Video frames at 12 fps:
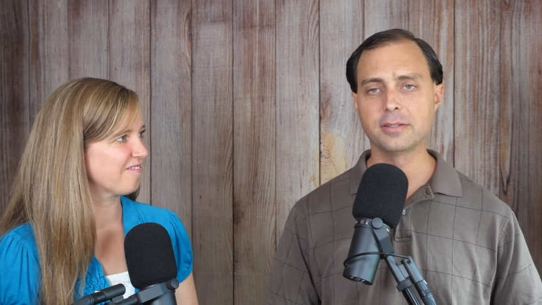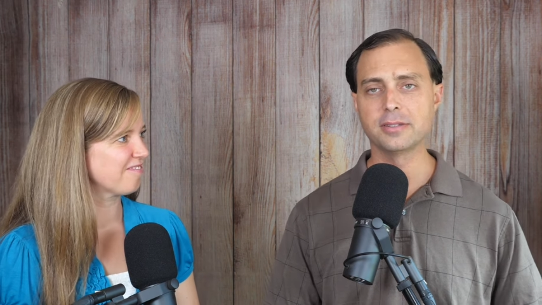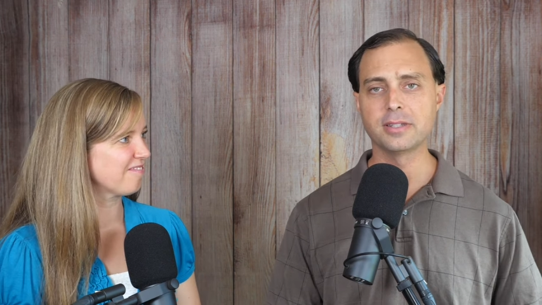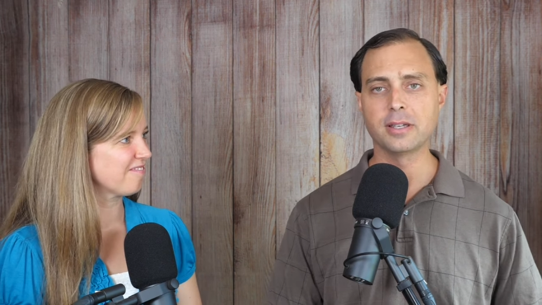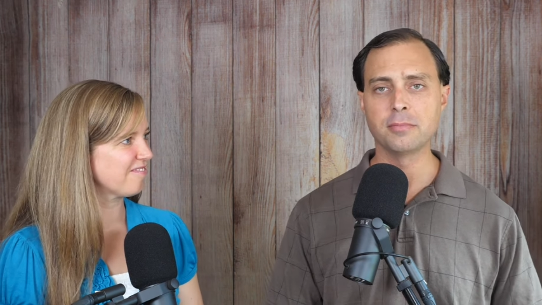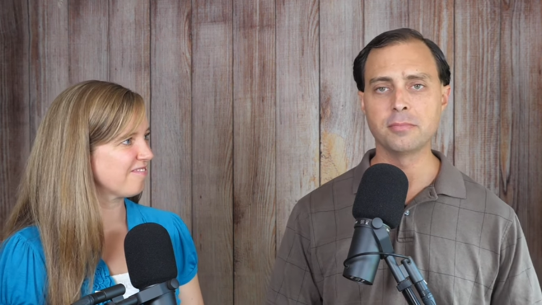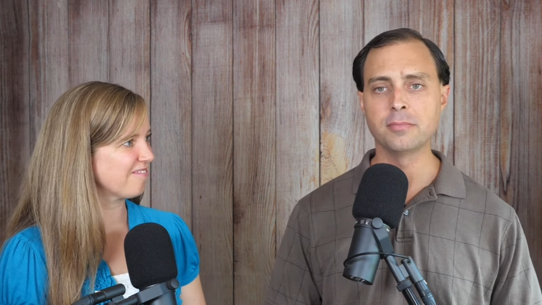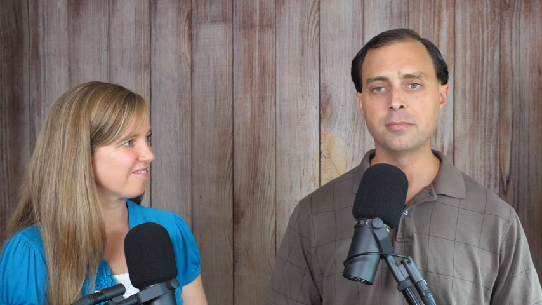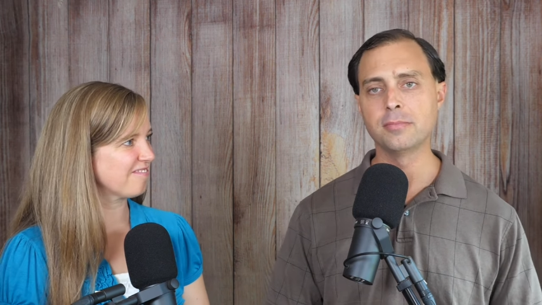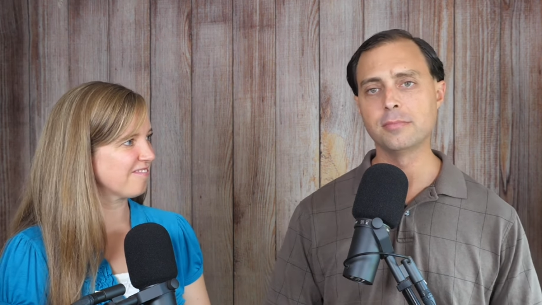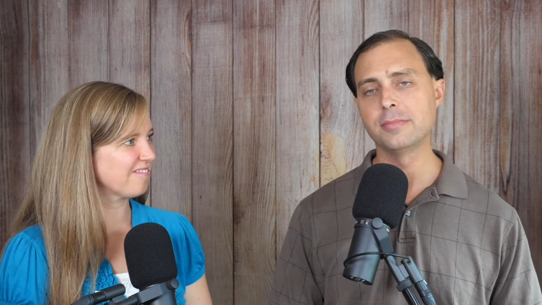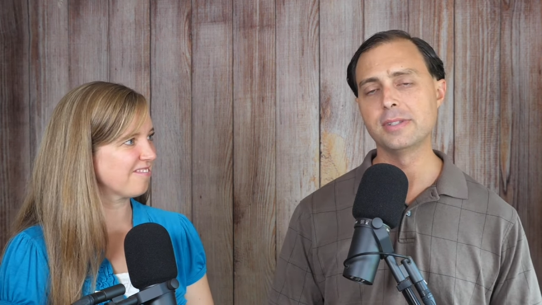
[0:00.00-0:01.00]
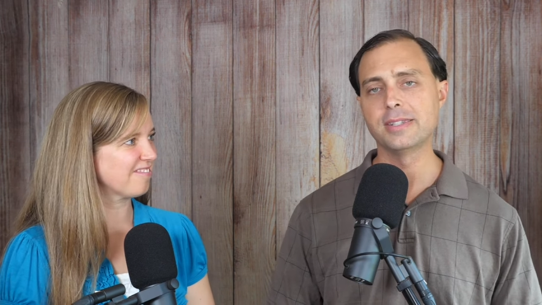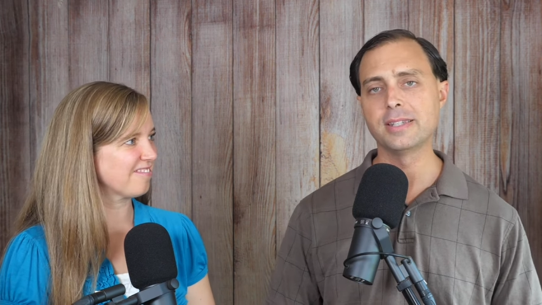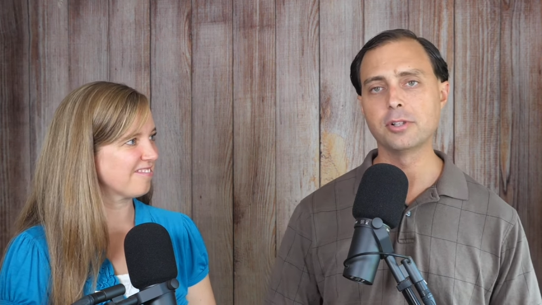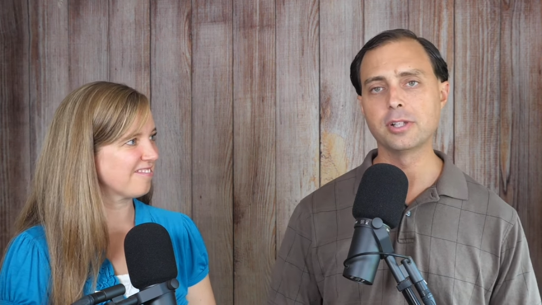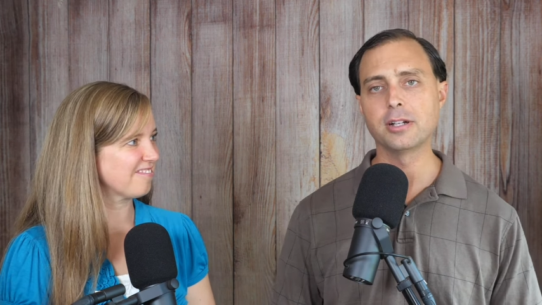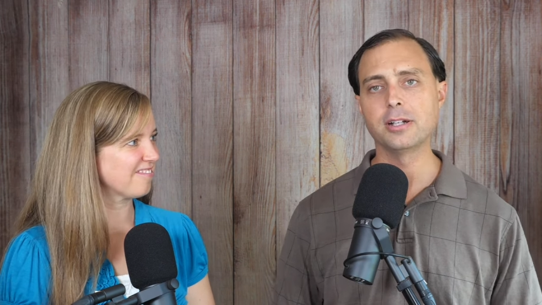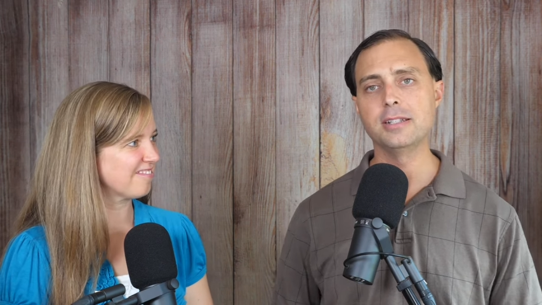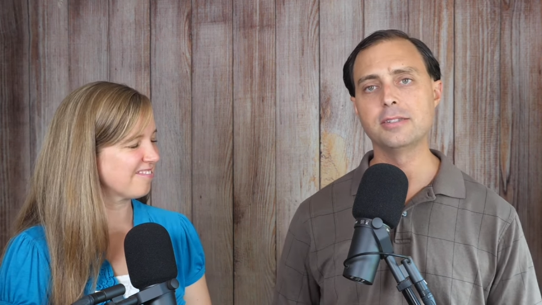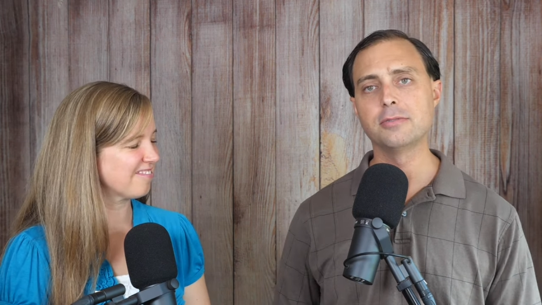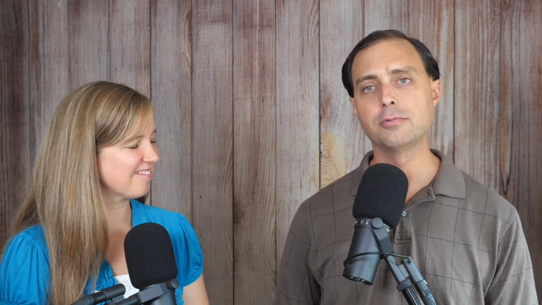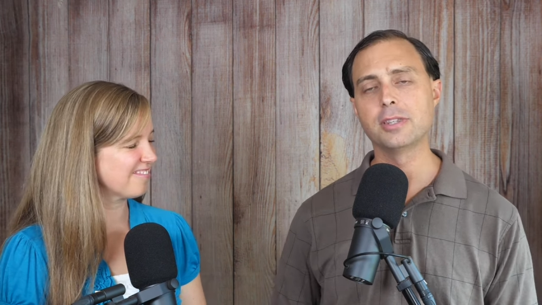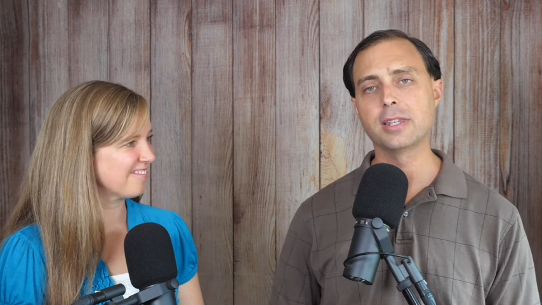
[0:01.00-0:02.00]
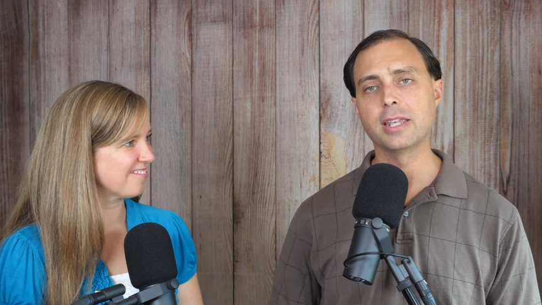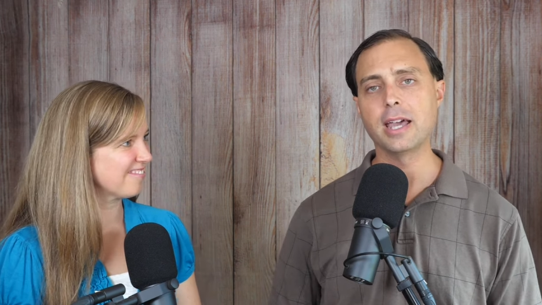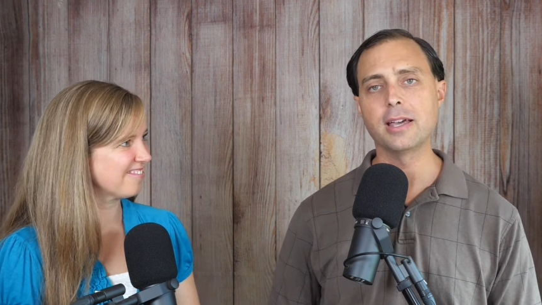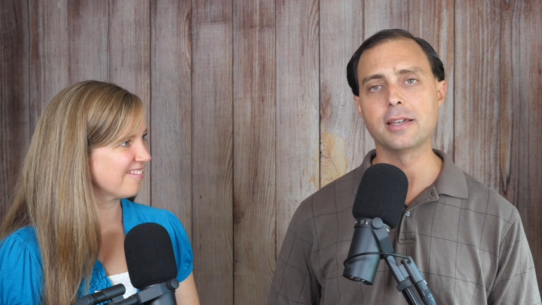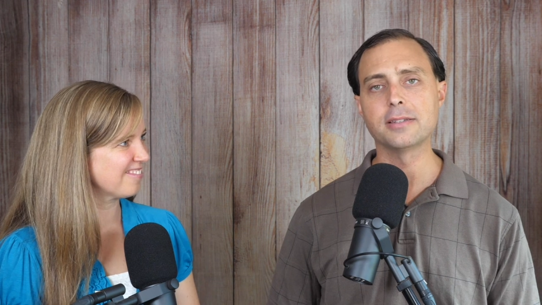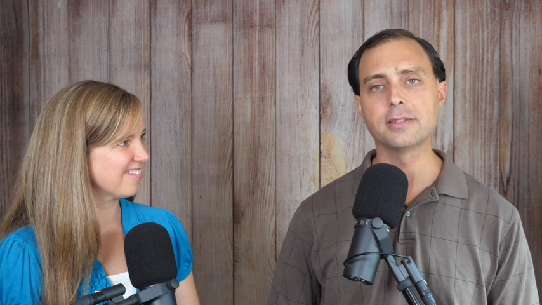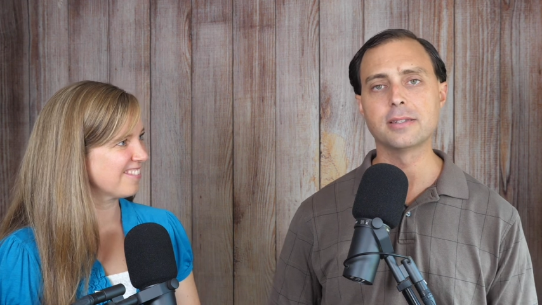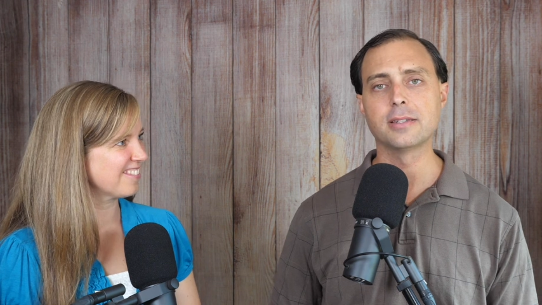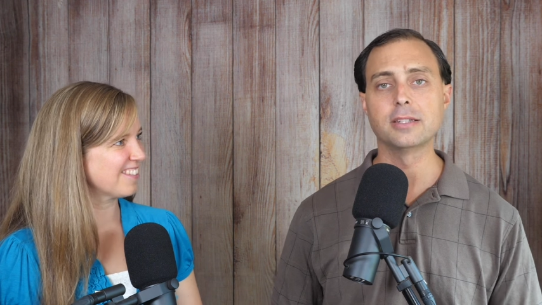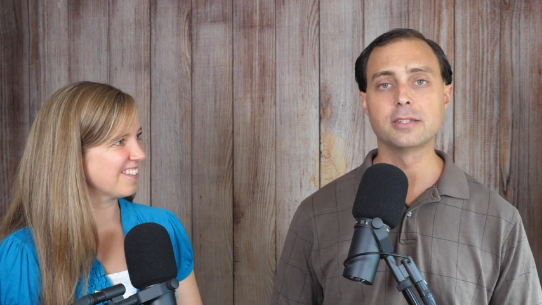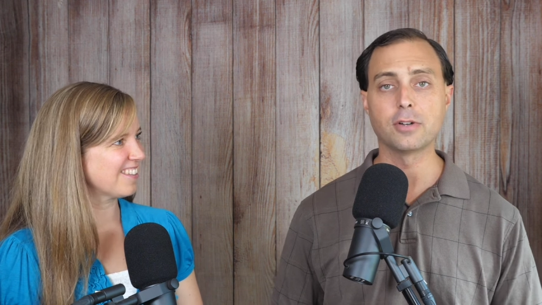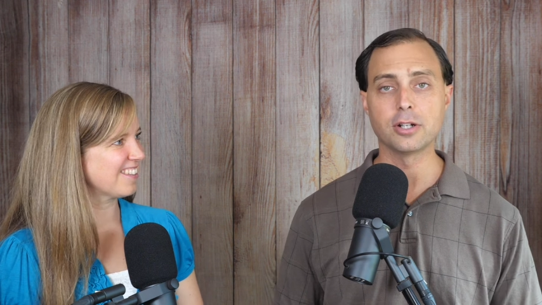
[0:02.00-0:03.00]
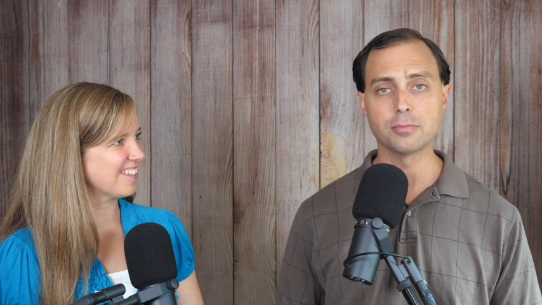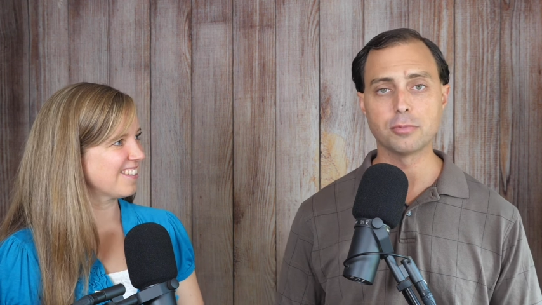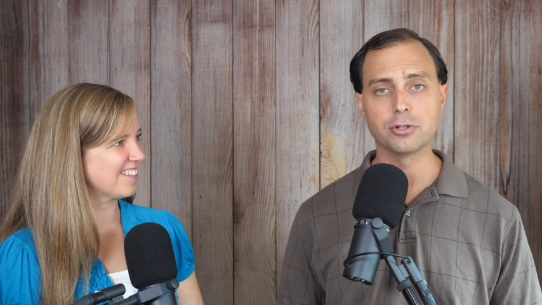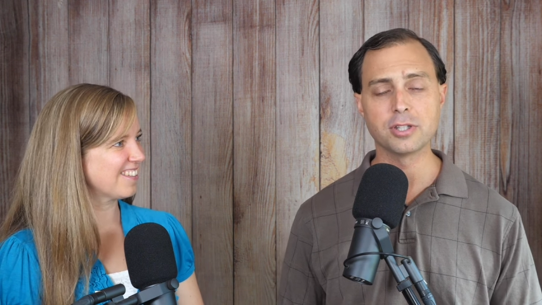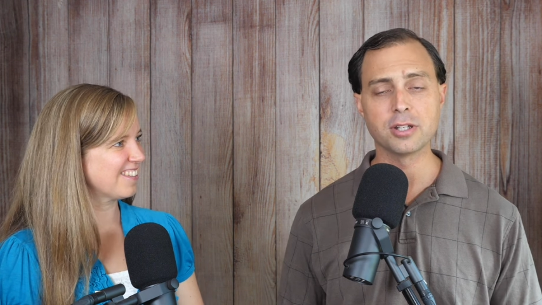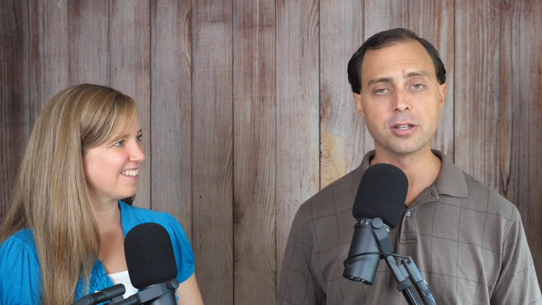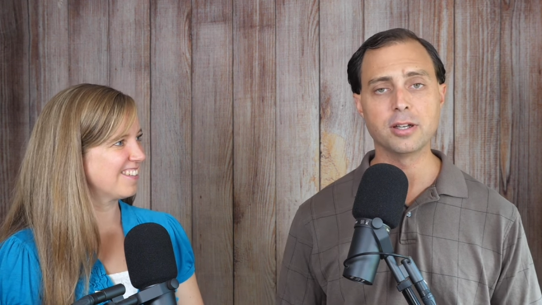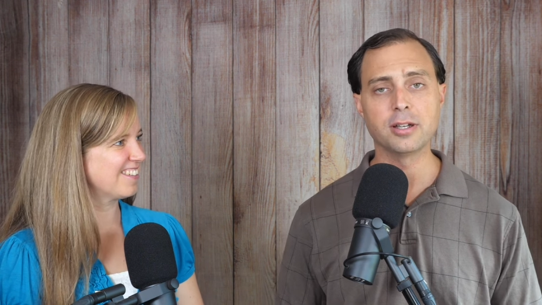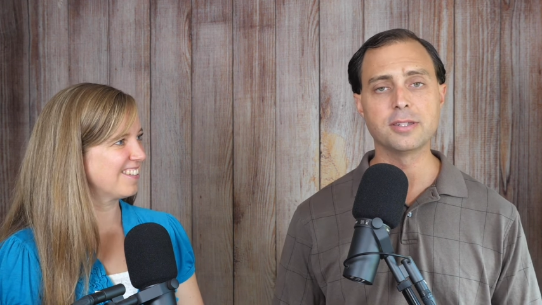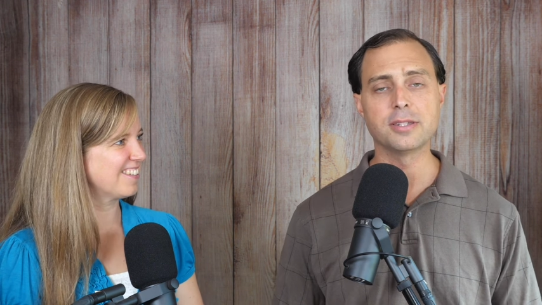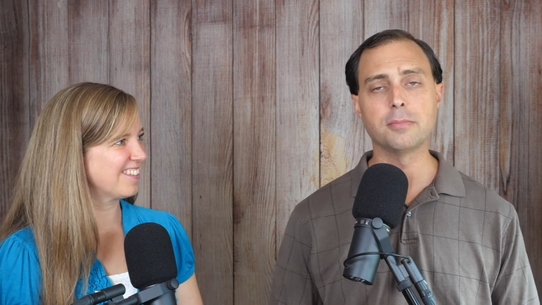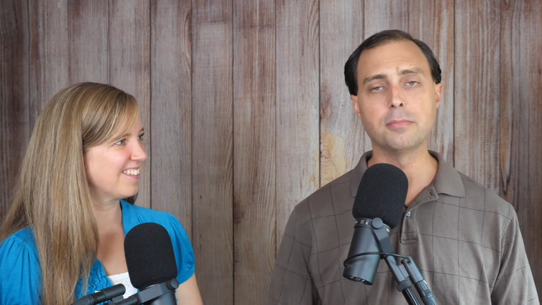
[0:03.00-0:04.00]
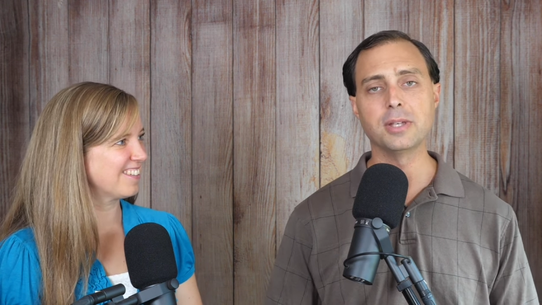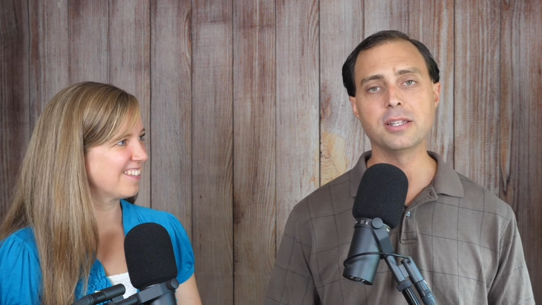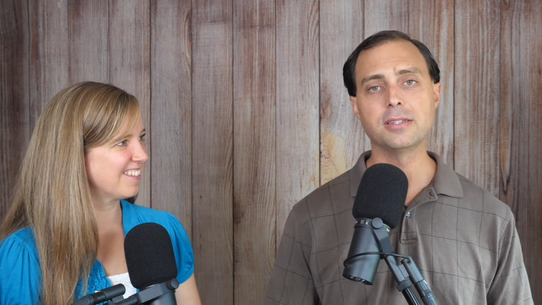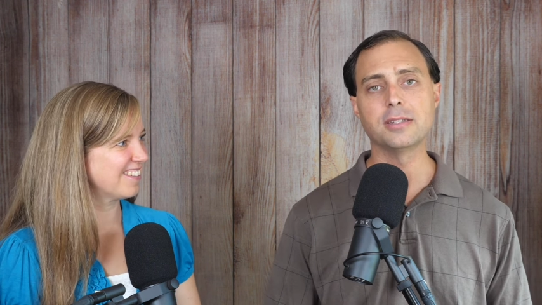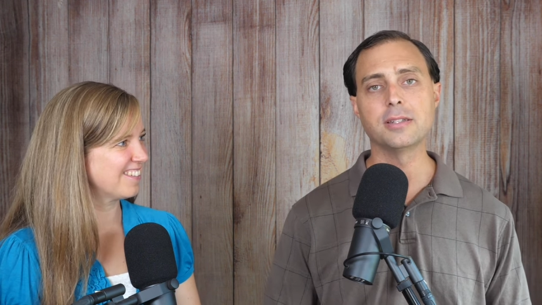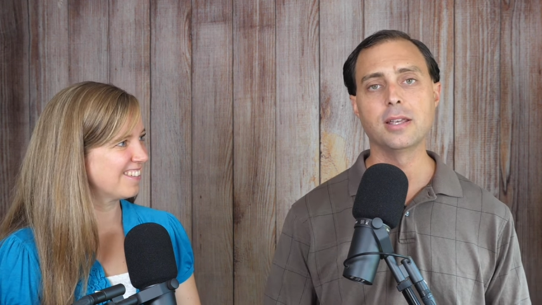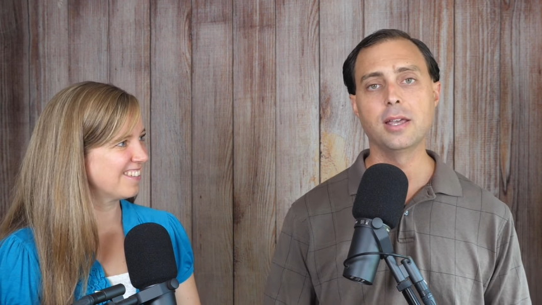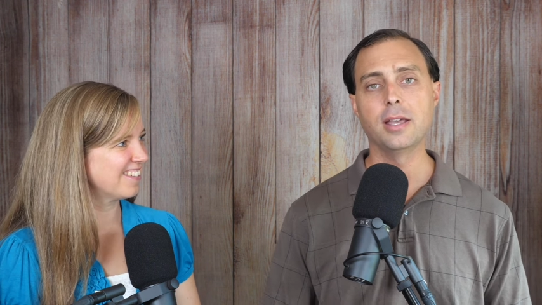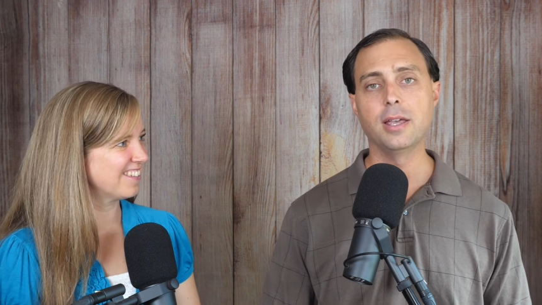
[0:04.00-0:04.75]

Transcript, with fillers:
Speaker 1: some similarities with gas as far as pros and cons. The biggest